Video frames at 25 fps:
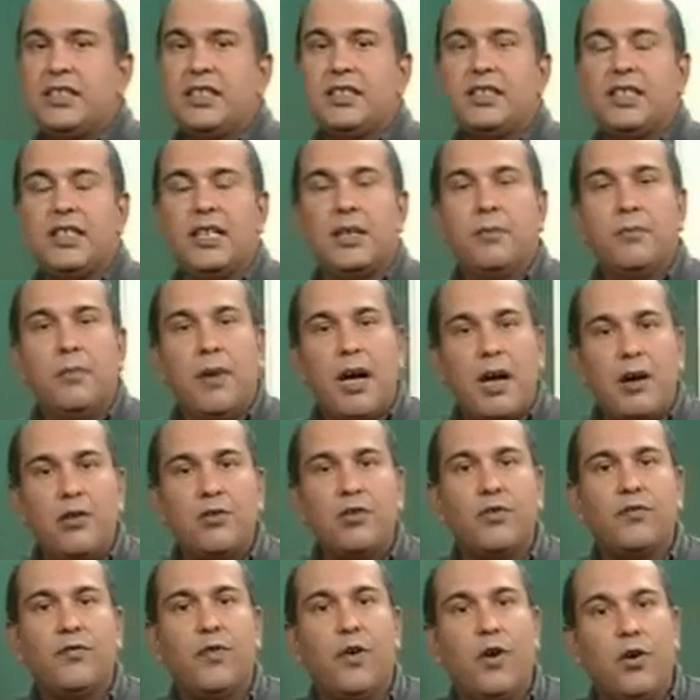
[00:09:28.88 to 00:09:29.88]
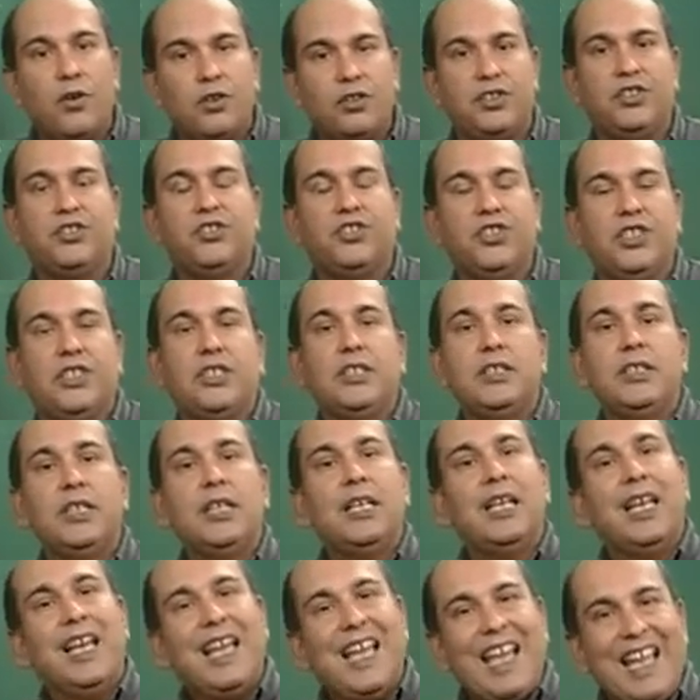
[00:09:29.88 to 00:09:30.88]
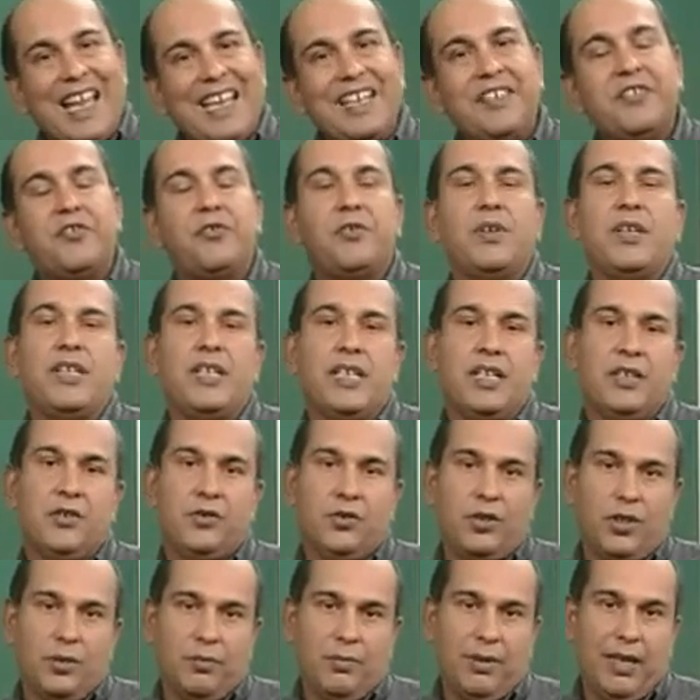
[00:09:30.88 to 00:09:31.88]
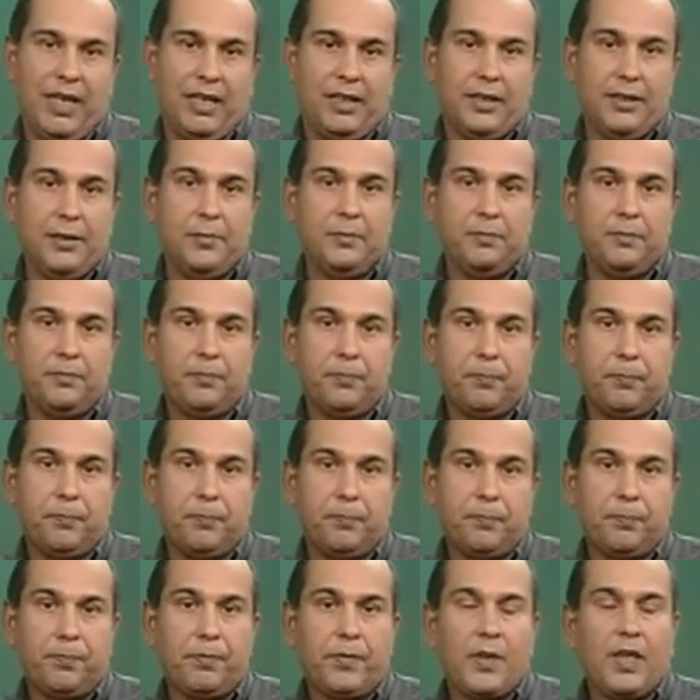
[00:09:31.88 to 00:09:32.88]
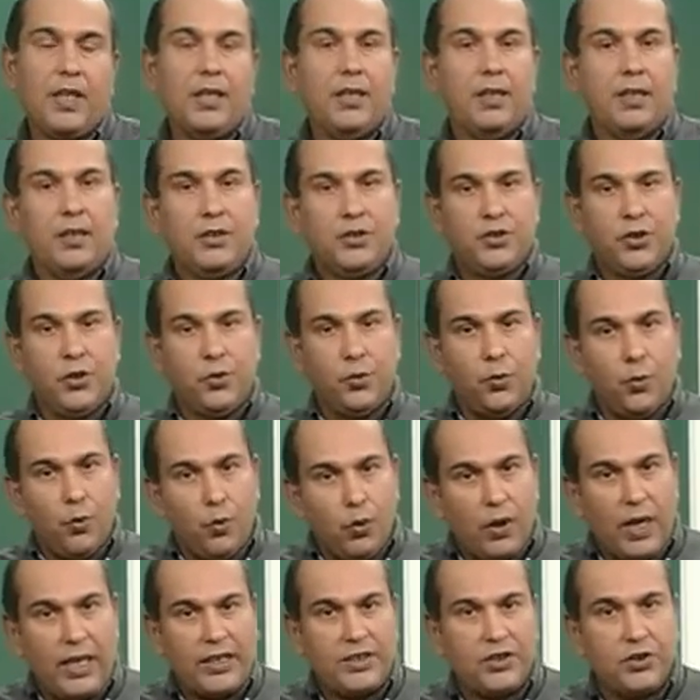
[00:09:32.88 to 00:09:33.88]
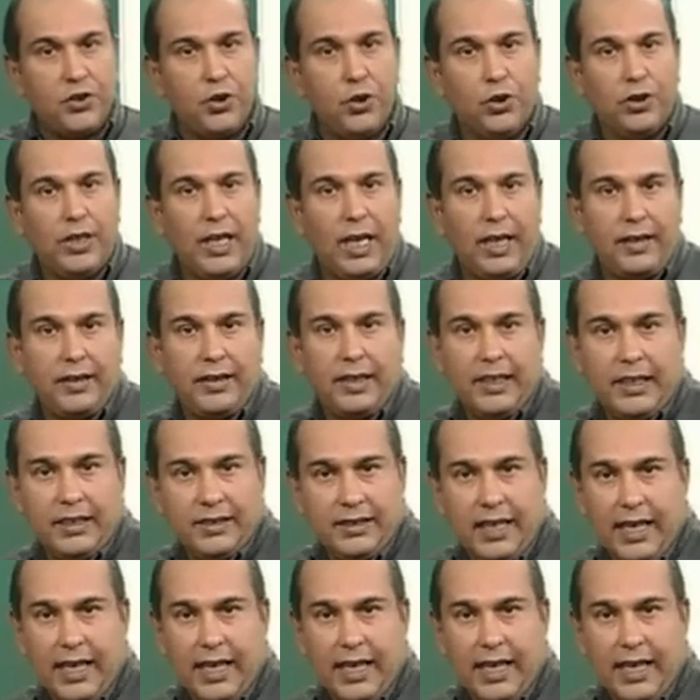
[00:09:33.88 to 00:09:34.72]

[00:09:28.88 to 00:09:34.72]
the amount of oxygen entering into the blood. So let's look at these